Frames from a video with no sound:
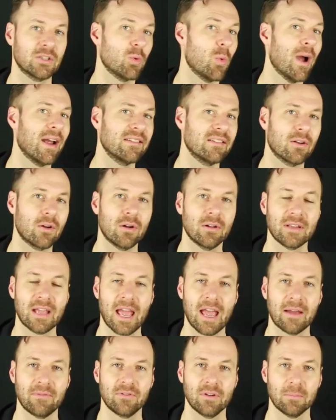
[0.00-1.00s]
So why is it called
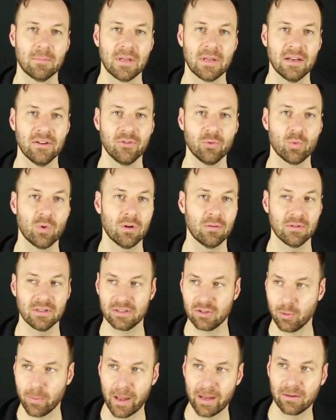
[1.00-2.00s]
half diminished? Well,
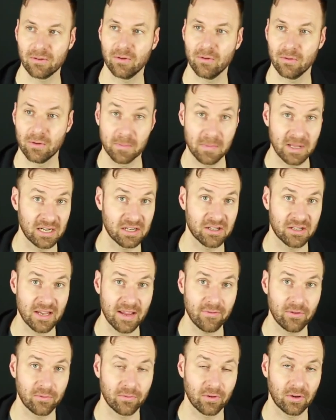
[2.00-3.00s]
let's go back to diminished
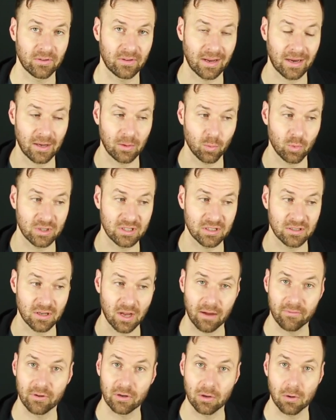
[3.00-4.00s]
7 for a second, which is
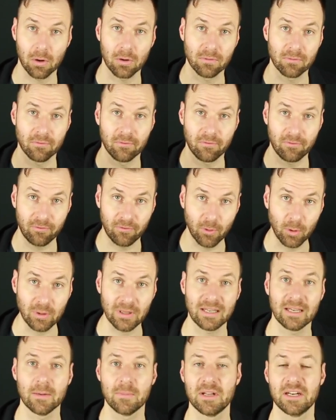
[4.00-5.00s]
often called
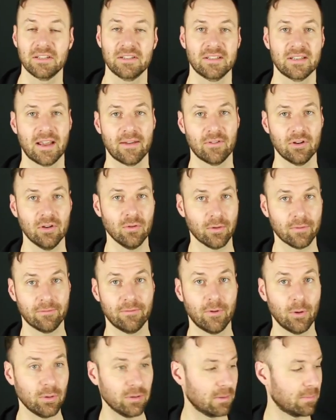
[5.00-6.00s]
fully diminished 7 or
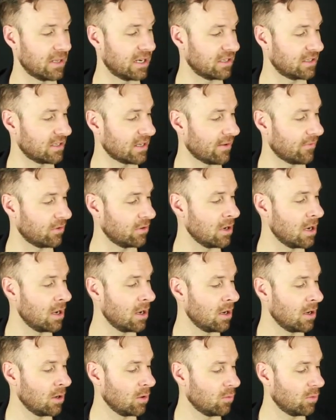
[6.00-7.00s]
full diminished 7.
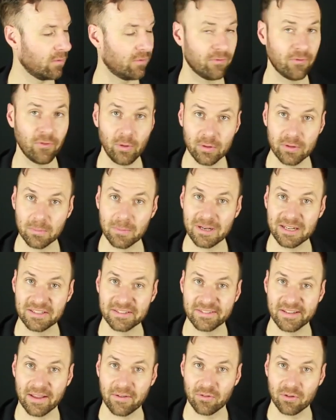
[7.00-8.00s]
Well, full
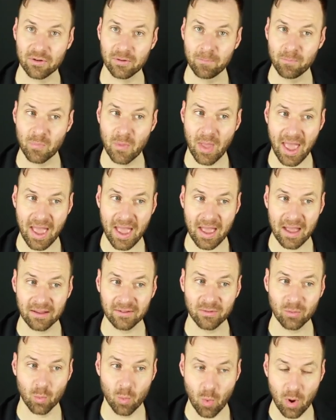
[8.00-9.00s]
diminished 7
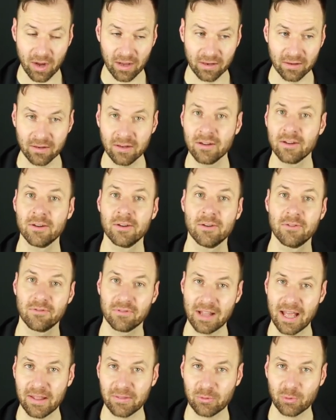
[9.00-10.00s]
has 1,
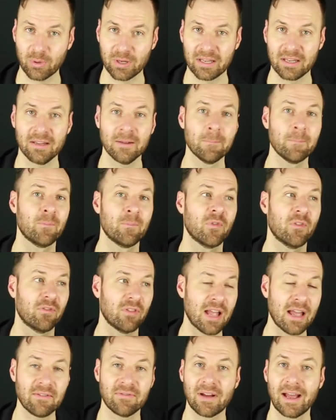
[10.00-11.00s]
flat 3,
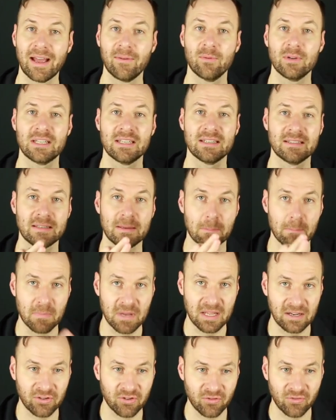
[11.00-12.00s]
flat 5, which is
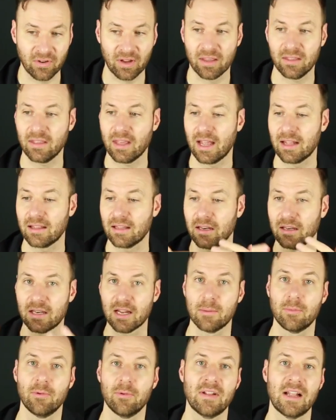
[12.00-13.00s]
diminished 5th, and then
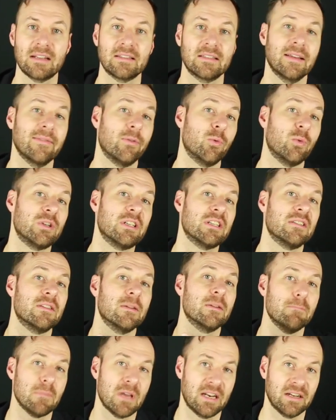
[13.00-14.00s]
double flat 7, which is
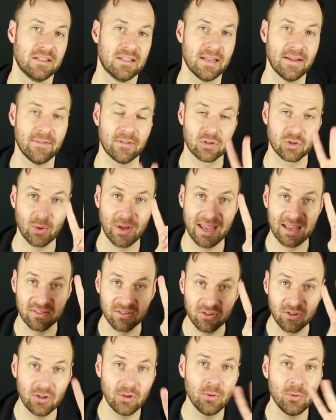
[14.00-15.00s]
diminished 7. So it
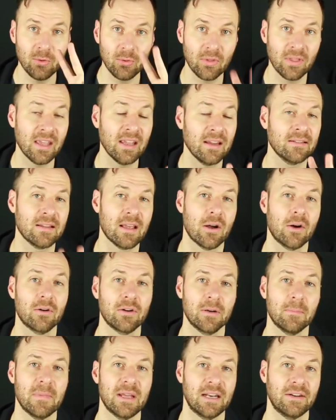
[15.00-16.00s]
has two things that are
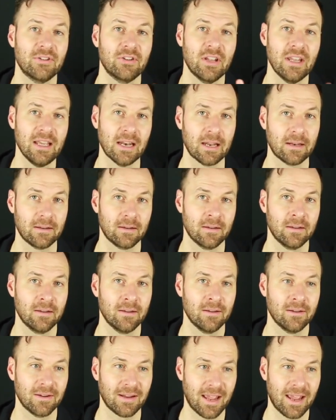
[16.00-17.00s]
diminished in it,
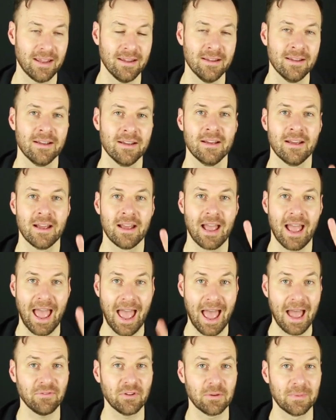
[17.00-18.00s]
okay?
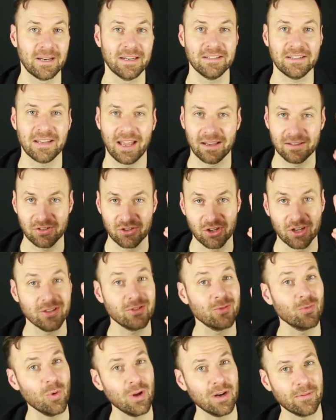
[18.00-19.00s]
Half diminished has
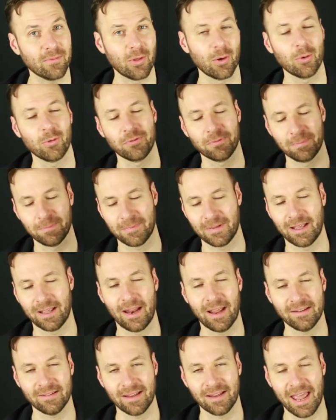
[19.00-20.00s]
just one of those. It
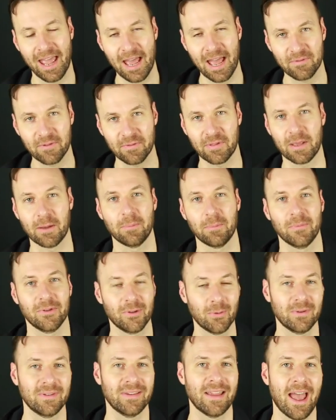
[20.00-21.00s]
has half of them.
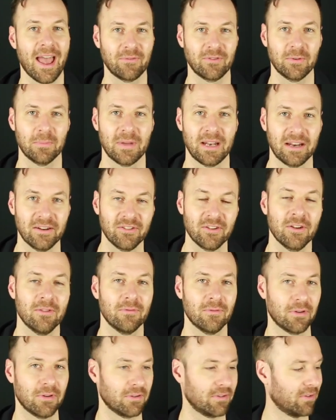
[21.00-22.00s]
So it's half diminished
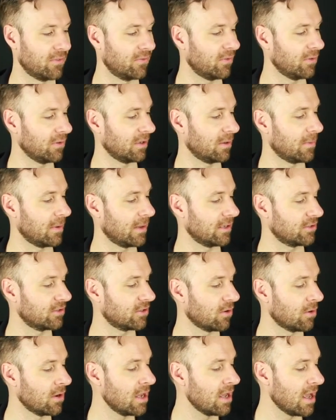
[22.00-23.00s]
versus fully diminished.
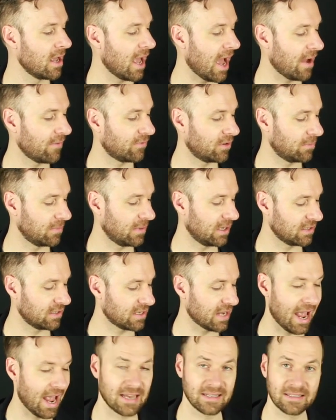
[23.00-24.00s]
So half
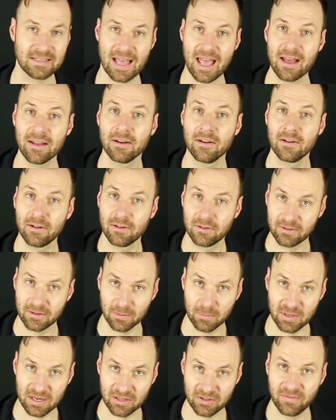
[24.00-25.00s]
diminished has that
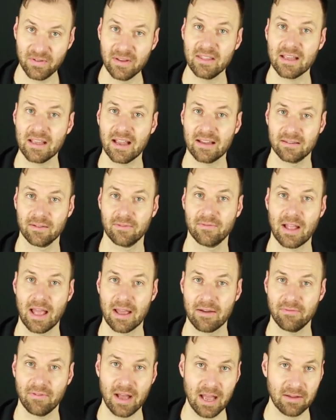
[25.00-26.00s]
diminished 5th, it has the
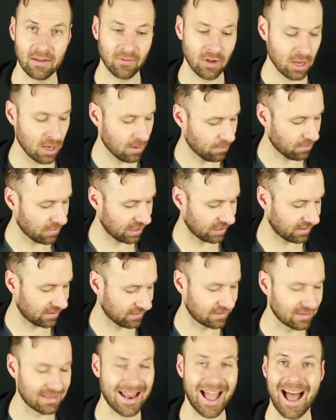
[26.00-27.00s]
flat 5, but it
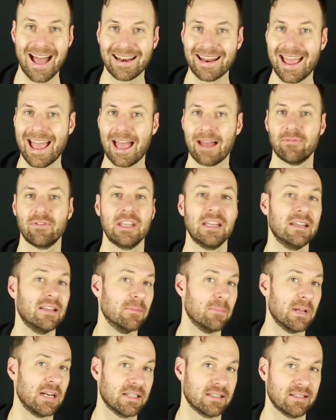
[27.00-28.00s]
does not have the
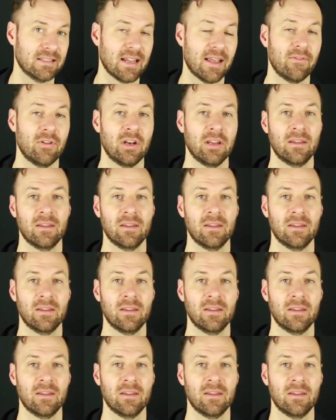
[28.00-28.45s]
diminished 7.